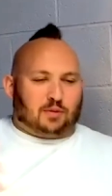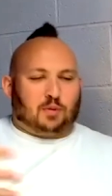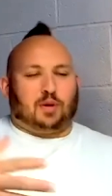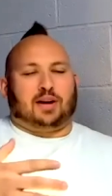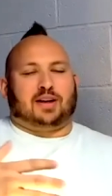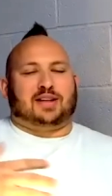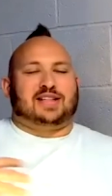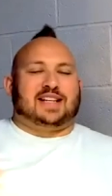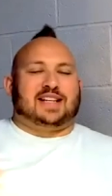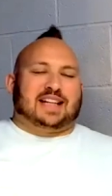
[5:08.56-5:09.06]

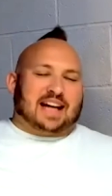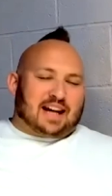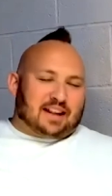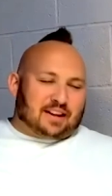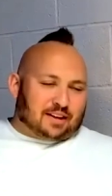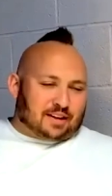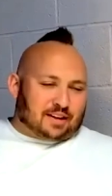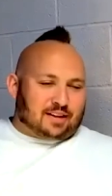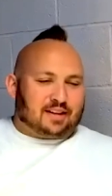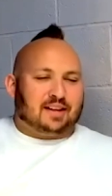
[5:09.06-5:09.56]
work
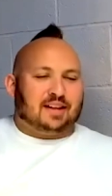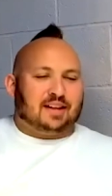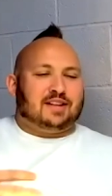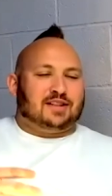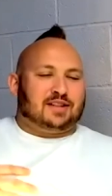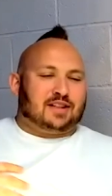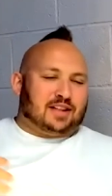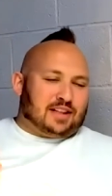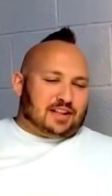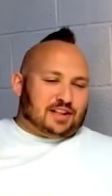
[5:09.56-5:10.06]
together
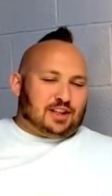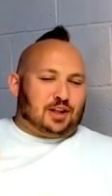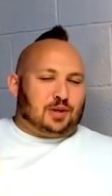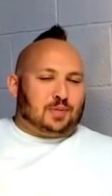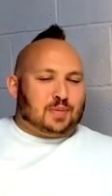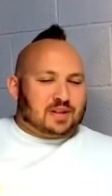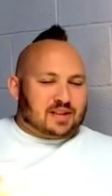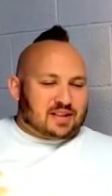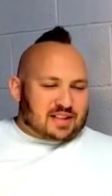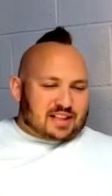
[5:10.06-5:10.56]
to this
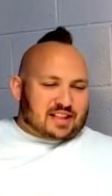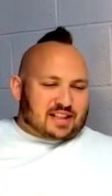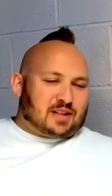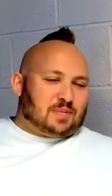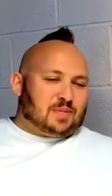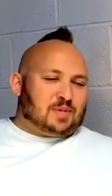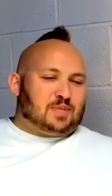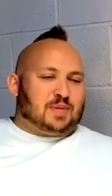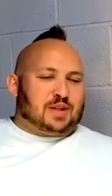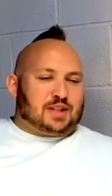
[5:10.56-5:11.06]
human
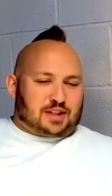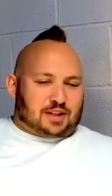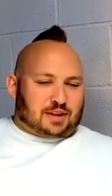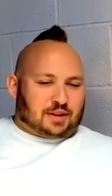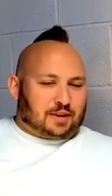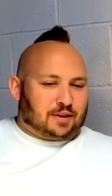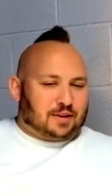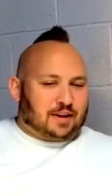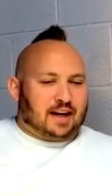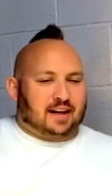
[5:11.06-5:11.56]
systems mission,
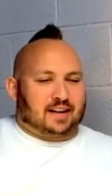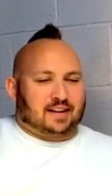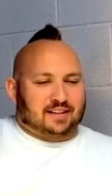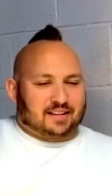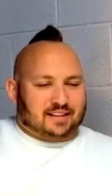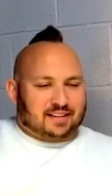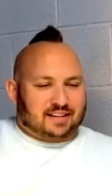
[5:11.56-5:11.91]
correct?